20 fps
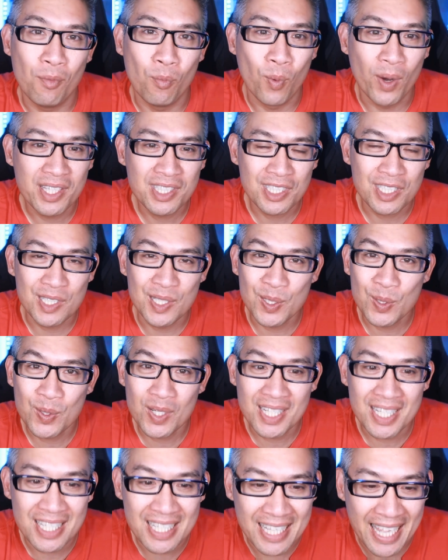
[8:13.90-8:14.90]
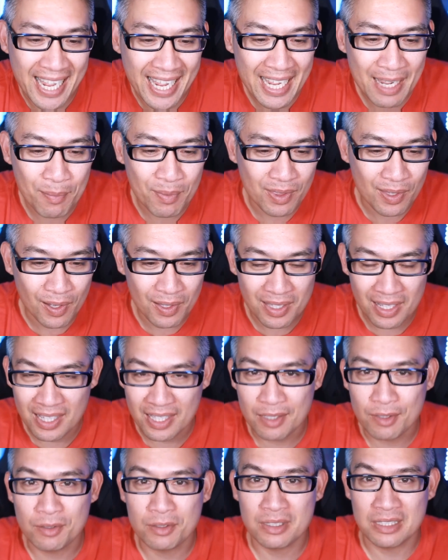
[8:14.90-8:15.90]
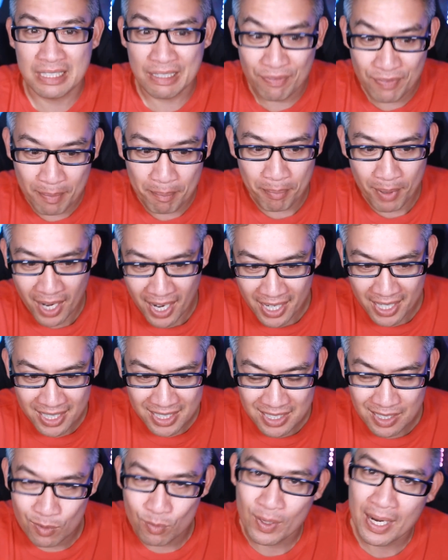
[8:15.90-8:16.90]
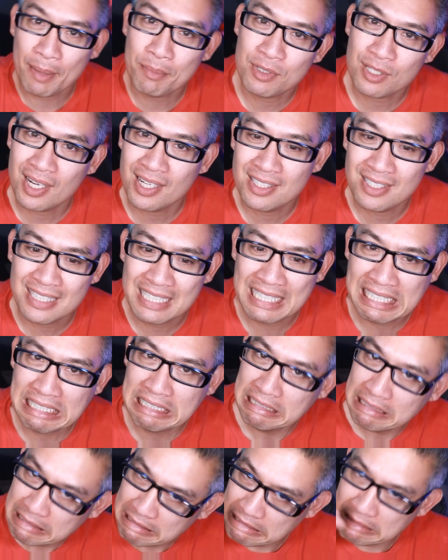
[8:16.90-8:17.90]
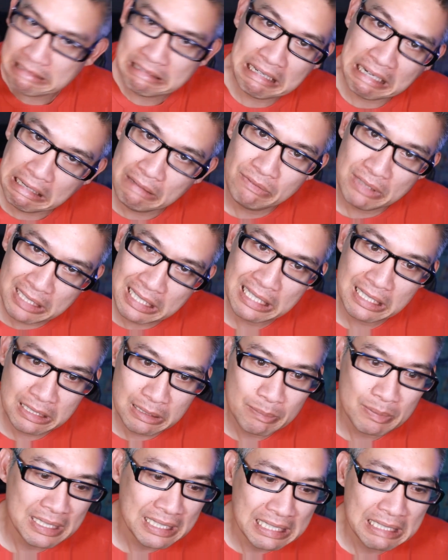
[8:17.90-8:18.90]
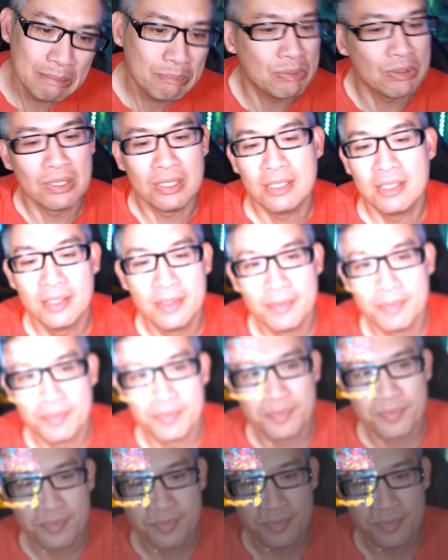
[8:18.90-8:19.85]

what to do in the game with all the little different pockets and ramp shots there. Let's dive in a little bit deeper. All